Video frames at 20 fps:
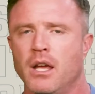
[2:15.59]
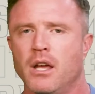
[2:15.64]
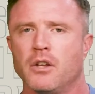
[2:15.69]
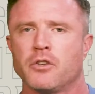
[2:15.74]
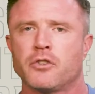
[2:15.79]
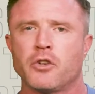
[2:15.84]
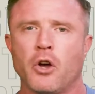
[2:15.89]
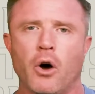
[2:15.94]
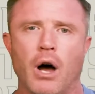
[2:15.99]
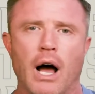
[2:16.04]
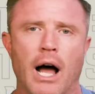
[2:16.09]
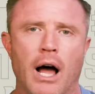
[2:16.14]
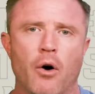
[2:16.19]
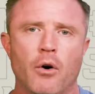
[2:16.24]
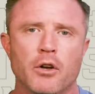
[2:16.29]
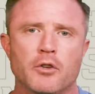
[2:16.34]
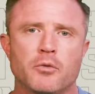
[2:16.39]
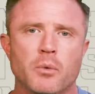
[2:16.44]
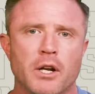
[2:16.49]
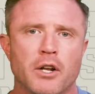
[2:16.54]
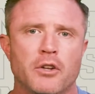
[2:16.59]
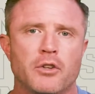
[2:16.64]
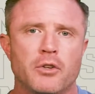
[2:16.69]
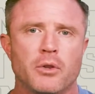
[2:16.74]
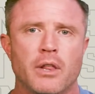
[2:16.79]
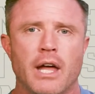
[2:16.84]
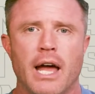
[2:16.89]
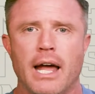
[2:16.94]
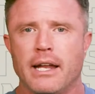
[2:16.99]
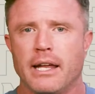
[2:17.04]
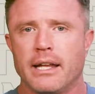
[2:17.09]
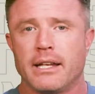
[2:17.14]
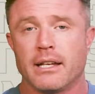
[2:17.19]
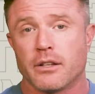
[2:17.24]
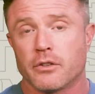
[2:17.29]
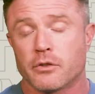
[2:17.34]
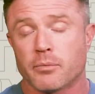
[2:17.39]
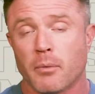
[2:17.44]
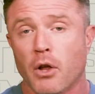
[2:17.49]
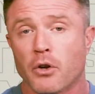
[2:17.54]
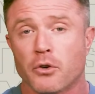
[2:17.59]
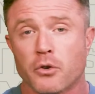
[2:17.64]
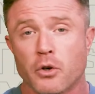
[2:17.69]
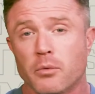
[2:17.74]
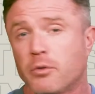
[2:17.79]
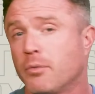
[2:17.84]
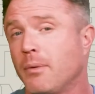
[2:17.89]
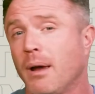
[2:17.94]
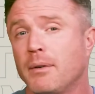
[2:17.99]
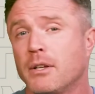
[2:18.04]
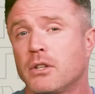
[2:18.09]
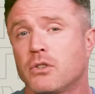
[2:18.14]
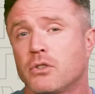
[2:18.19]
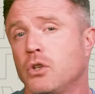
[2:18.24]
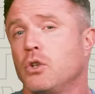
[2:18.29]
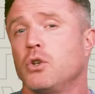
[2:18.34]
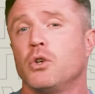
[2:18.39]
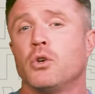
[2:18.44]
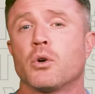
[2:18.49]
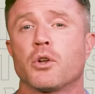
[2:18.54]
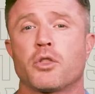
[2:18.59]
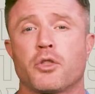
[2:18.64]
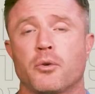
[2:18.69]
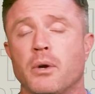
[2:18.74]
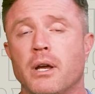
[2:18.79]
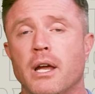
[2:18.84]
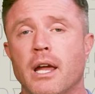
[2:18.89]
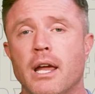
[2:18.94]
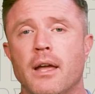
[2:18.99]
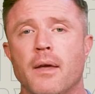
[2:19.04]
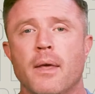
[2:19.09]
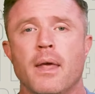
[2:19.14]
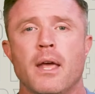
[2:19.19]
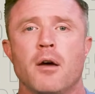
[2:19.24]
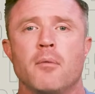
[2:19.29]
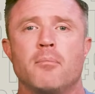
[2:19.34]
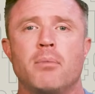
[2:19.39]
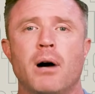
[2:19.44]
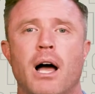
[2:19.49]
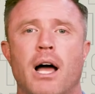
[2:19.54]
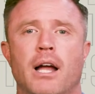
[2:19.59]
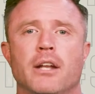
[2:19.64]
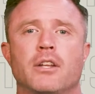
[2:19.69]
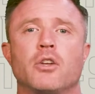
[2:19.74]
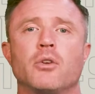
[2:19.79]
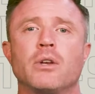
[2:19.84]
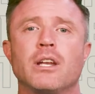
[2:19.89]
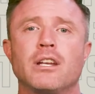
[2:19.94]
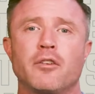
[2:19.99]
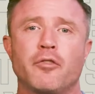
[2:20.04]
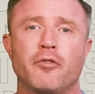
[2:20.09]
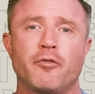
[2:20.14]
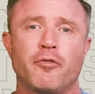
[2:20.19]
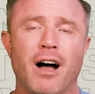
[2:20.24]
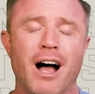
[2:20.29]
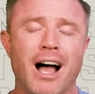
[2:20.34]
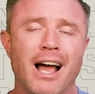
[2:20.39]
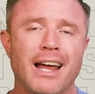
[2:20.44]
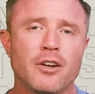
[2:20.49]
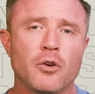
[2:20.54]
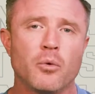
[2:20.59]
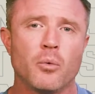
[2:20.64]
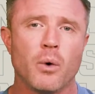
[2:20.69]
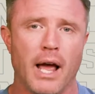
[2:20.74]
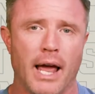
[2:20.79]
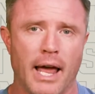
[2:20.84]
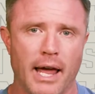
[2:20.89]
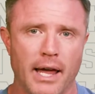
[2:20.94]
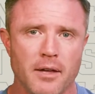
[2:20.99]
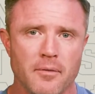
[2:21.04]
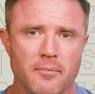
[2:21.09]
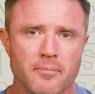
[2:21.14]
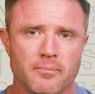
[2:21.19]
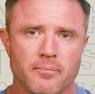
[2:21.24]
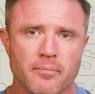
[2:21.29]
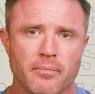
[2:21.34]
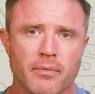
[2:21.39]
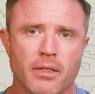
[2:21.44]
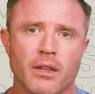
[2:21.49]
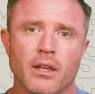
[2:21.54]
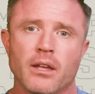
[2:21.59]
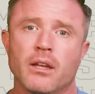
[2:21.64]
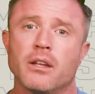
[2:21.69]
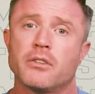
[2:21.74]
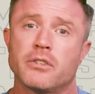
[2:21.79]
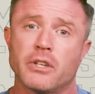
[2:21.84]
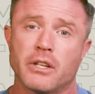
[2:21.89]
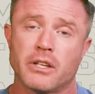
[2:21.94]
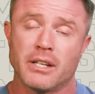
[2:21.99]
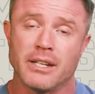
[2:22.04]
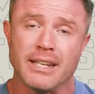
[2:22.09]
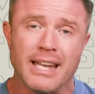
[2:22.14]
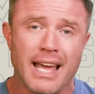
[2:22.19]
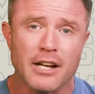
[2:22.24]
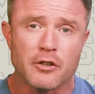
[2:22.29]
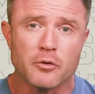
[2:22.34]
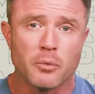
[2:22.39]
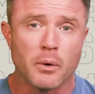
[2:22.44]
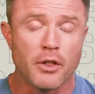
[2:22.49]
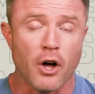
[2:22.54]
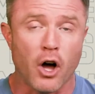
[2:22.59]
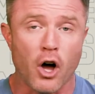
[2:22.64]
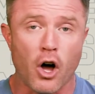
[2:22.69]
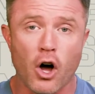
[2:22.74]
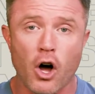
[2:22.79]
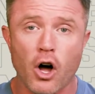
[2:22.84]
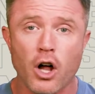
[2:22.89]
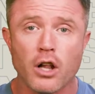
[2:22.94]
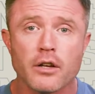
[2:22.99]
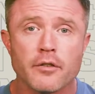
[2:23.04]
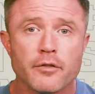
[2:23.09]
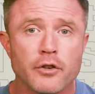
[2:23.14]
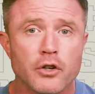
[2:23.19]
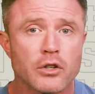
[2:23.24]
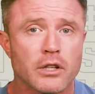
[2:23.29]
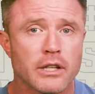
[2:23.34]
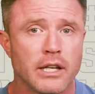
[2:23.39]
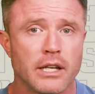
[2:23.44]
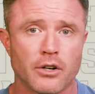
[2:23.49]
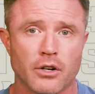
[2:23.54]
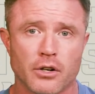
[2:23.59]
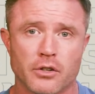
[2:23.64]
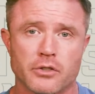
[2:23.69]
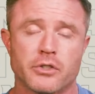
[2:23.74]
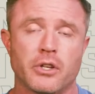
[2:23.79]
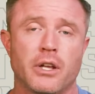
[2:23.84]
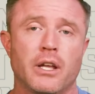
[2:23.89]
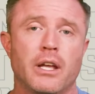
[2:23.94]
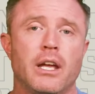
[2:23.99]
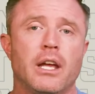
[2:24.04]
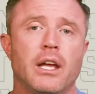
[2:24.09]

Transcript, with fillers: So I always want to do that in smaller groups, maybe two or three, but you need to find a way to connect with all of your leaders